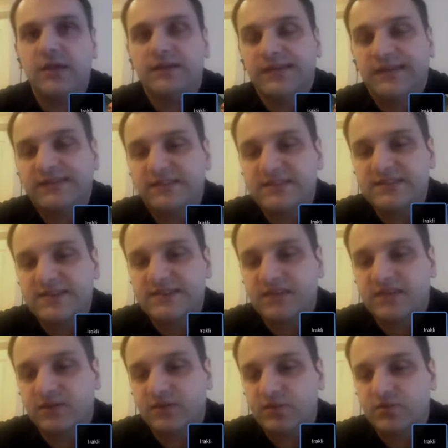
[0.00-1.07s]
data sets
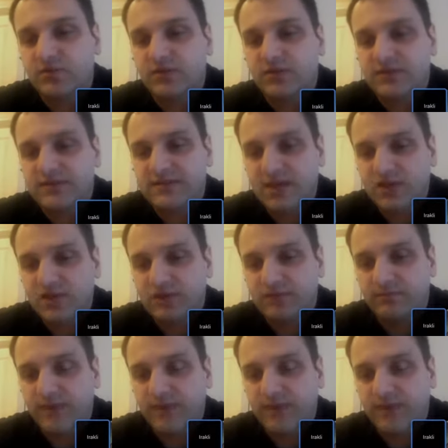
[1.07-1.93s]
across organization